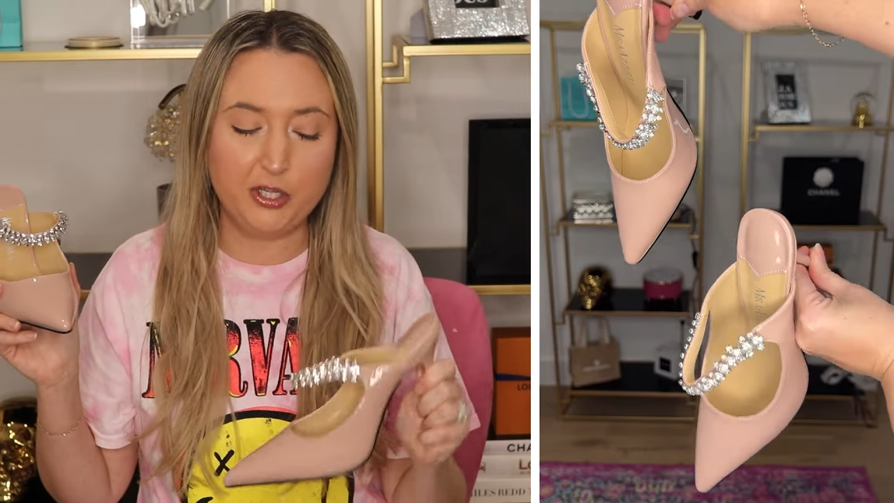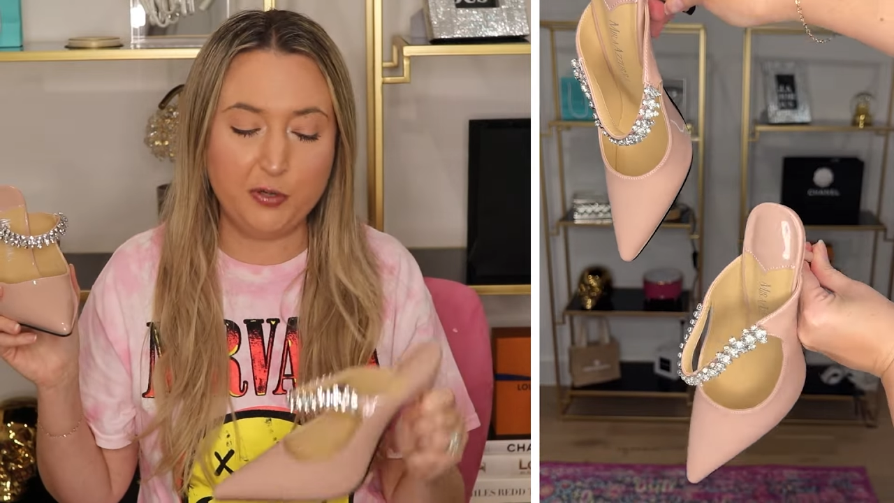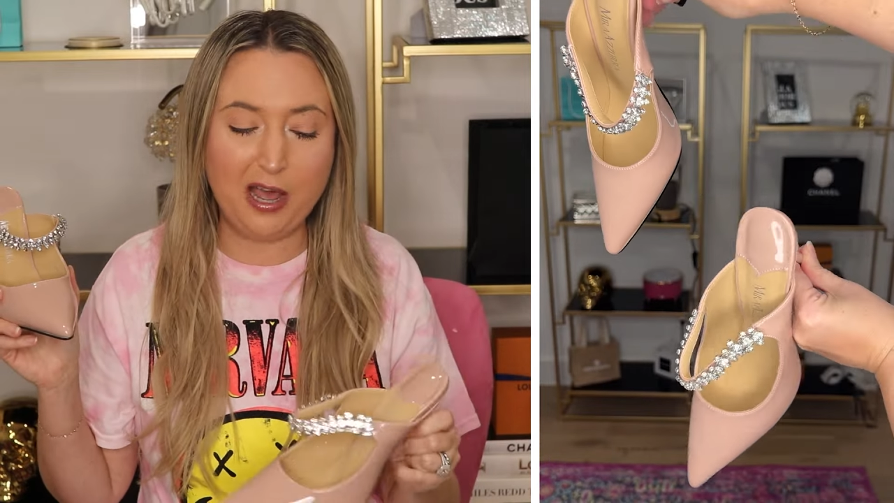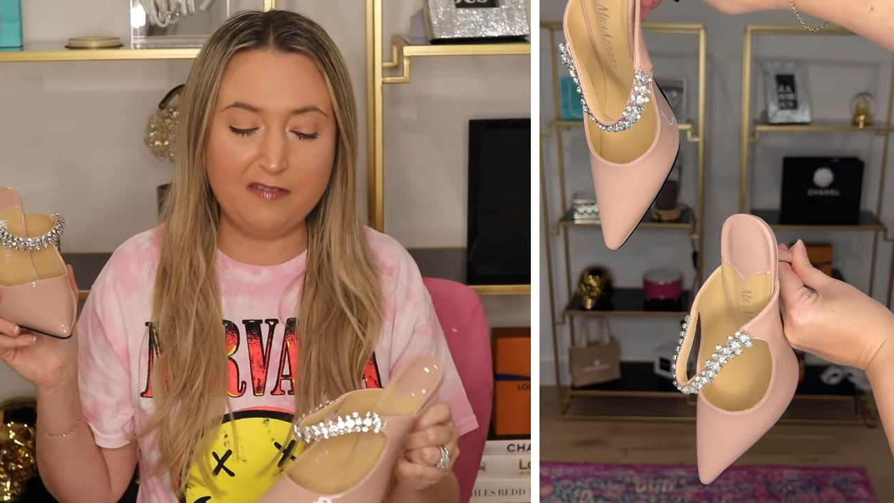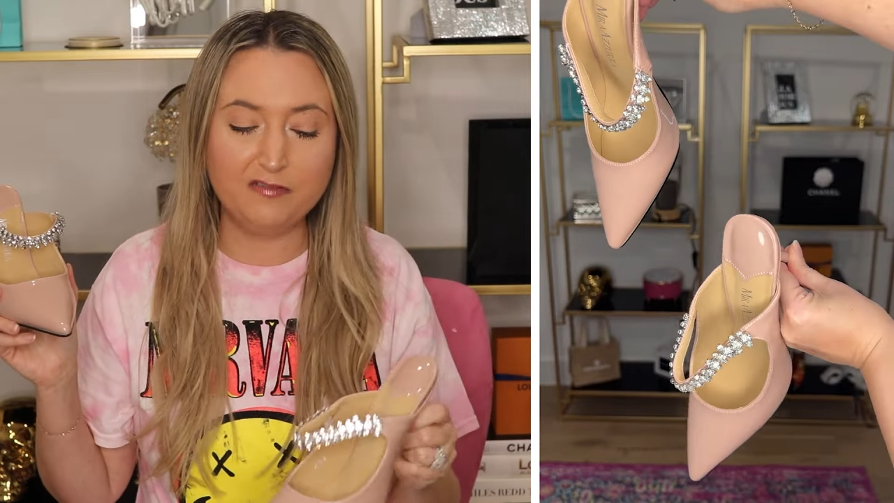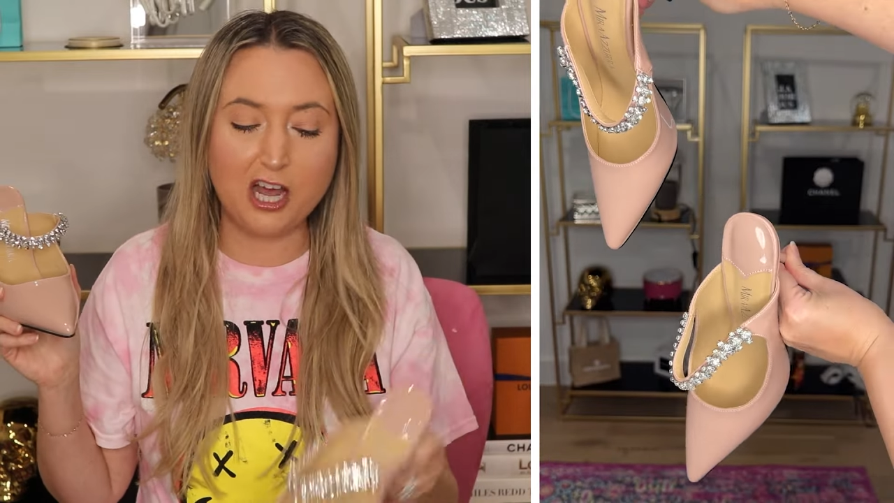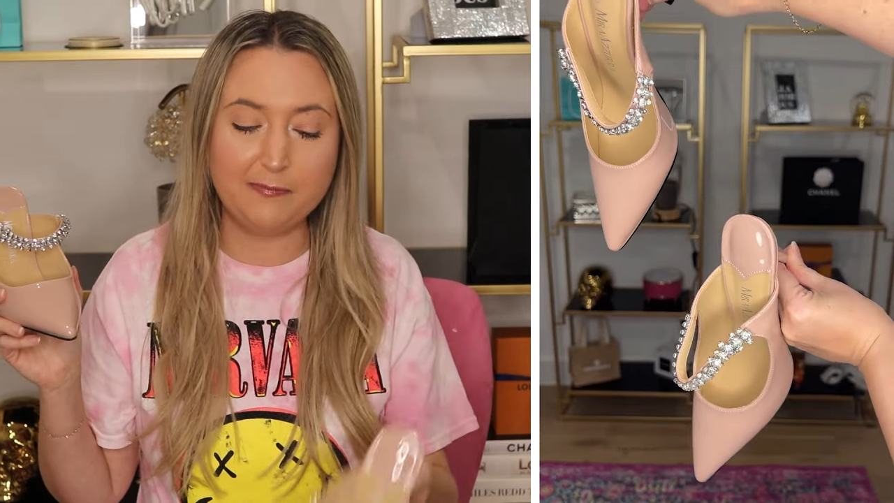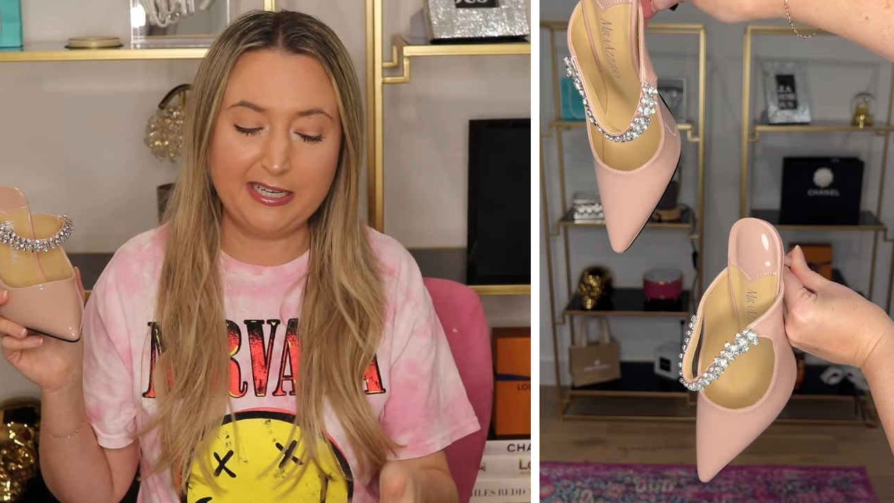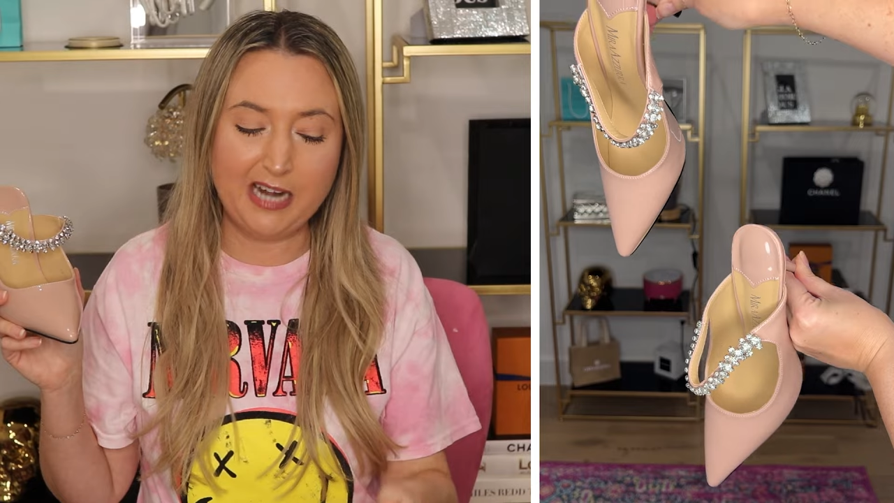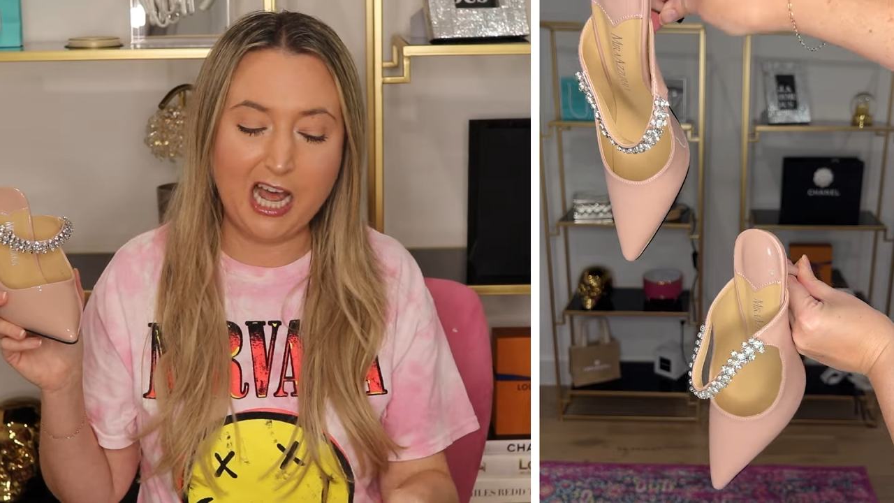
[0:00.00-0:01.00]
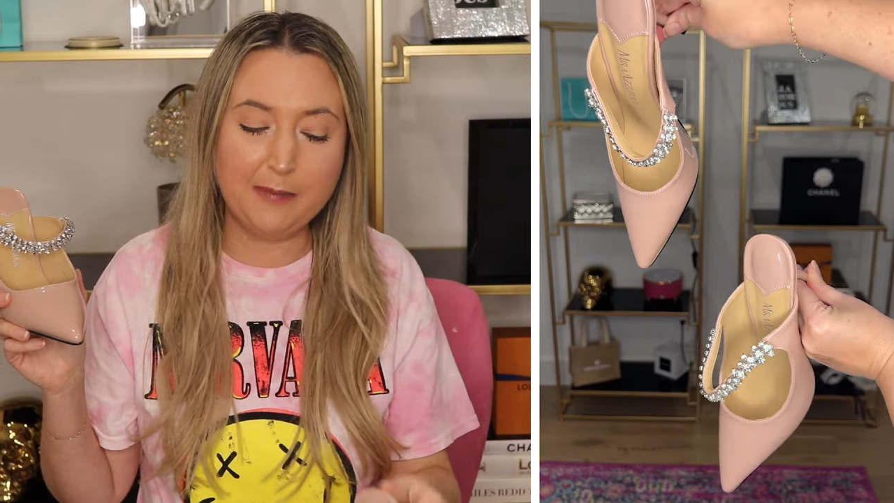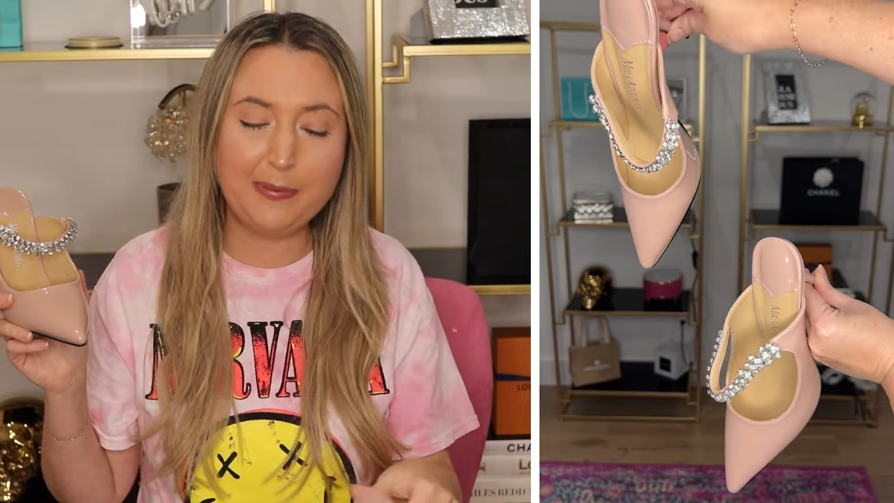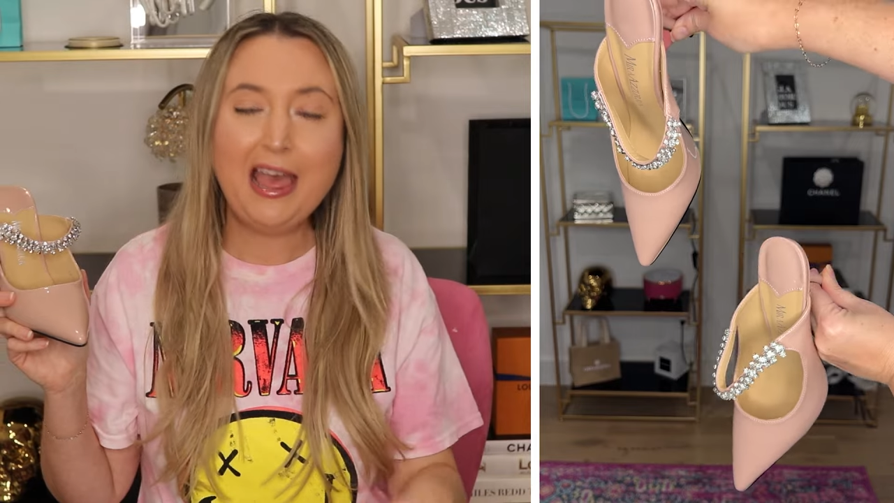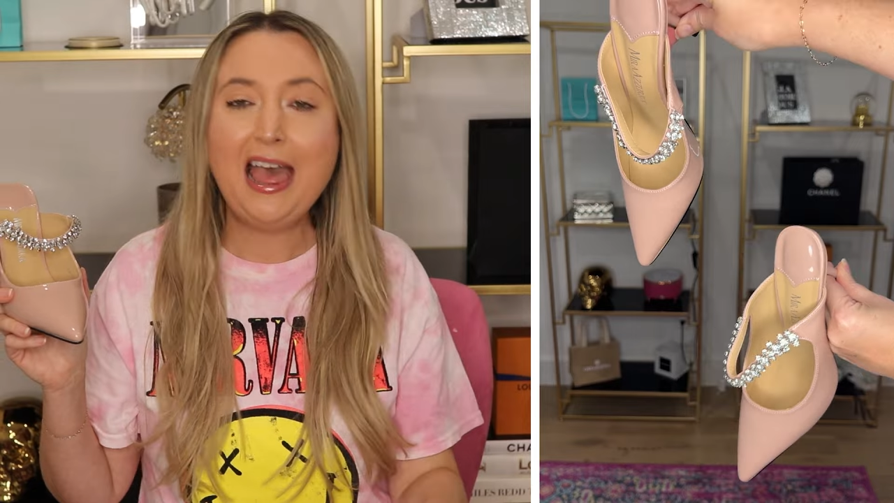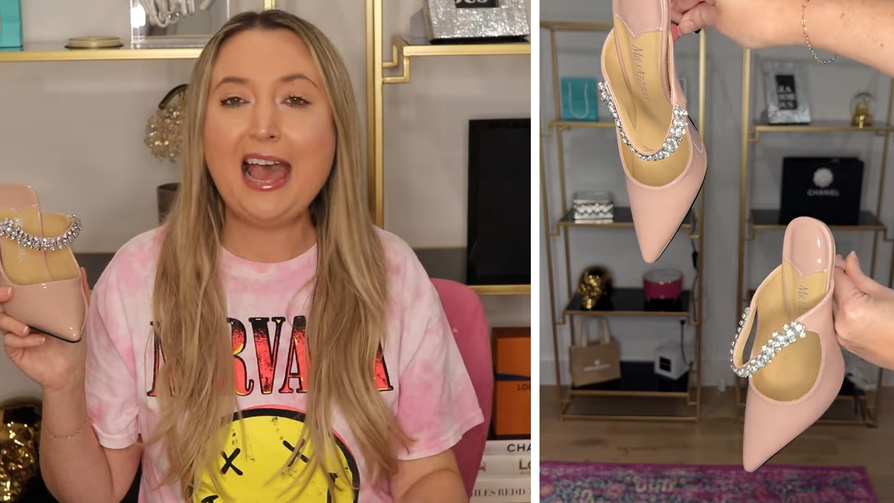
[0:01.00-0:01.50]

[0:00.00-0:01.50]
you have coming up